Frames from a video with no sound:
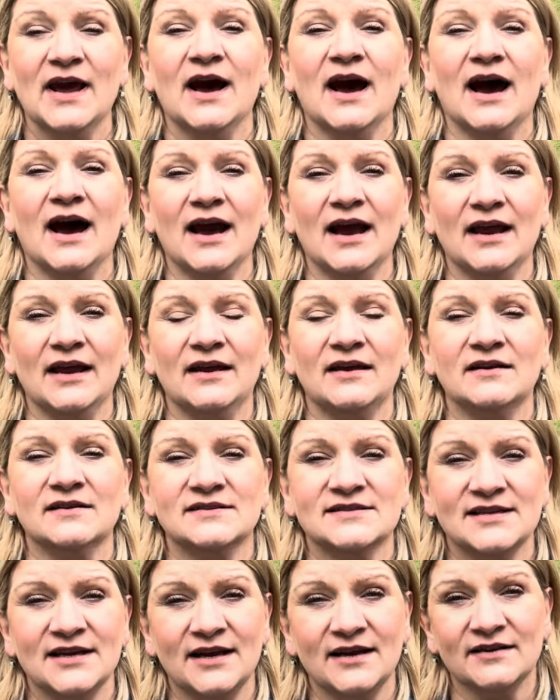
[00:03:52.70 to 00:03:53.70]
I
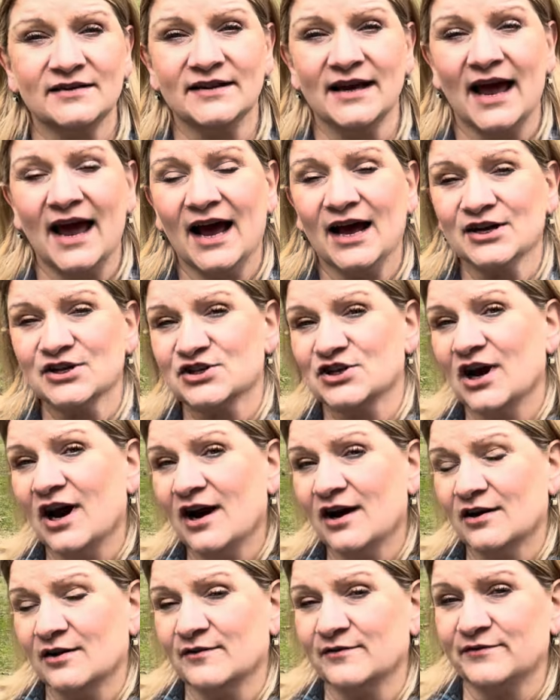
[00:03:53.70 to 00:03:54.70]
take the ash
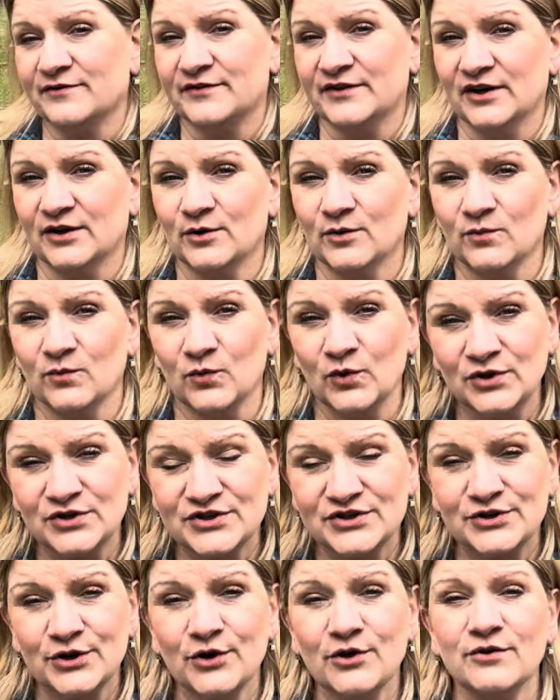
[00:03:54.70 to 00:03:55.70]
out of the wood
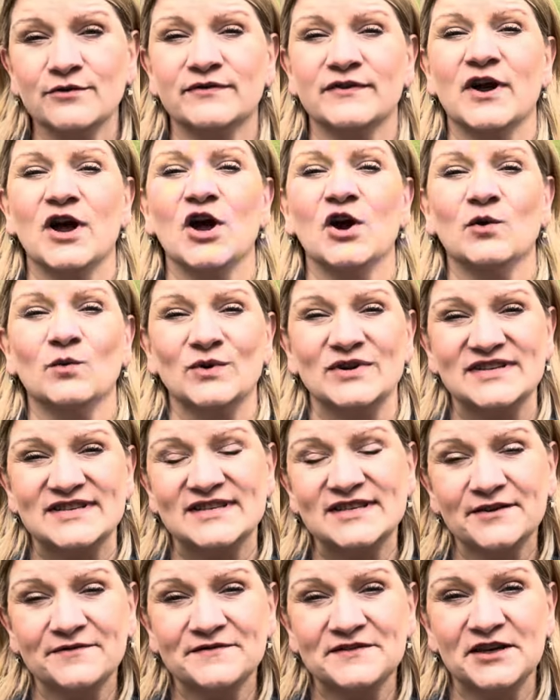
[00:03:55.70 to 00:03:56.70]
stove. We
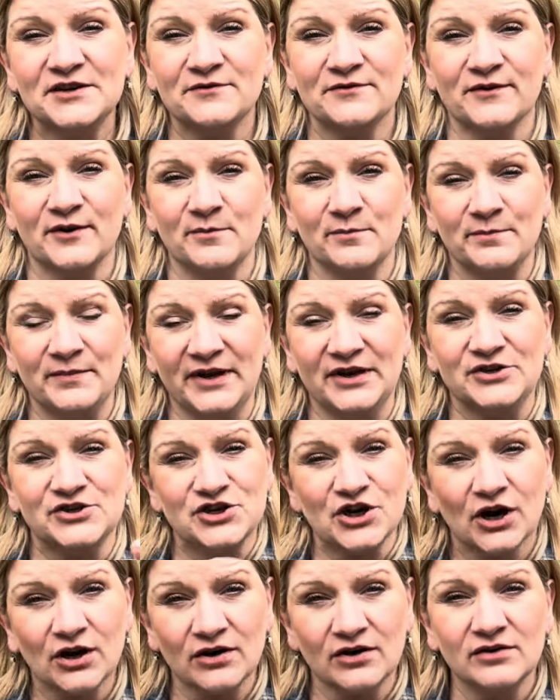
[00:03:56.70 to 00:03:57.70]
sift it from big
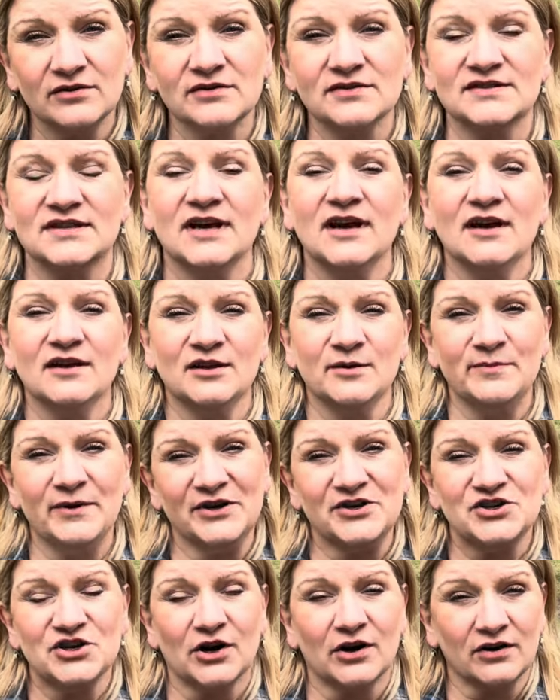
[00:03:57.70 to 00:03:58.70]
charcoals. The big
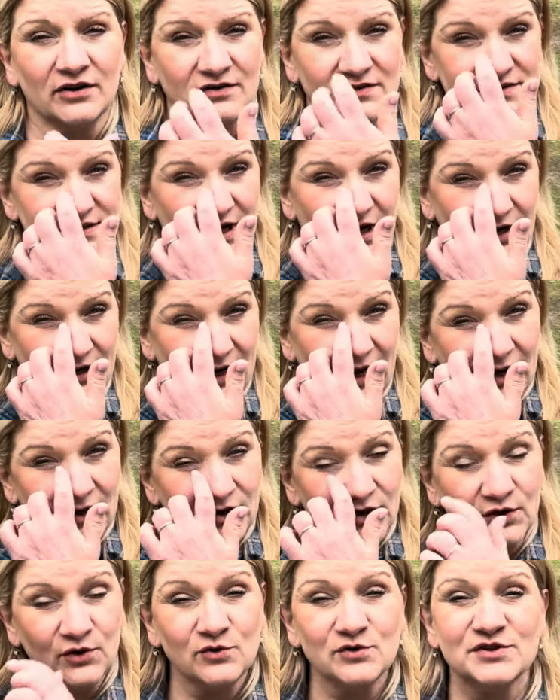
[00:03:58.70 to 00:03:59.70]
charcoals are not
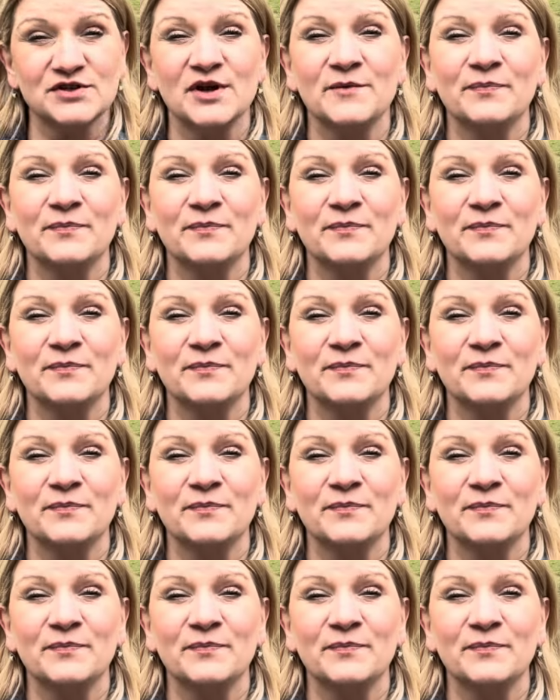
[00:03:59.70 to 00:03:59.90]
used,